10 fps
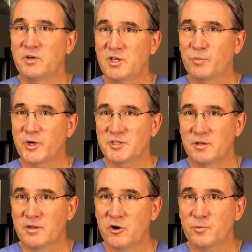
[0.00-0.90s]
decompression
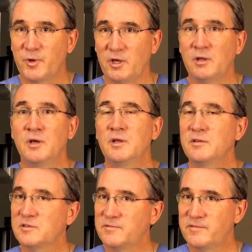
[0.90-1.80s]
therapy
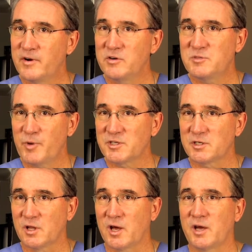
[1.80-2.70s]
that's very
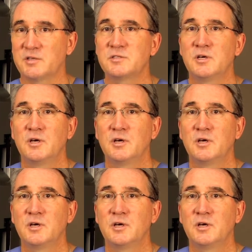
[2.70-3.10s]
specialized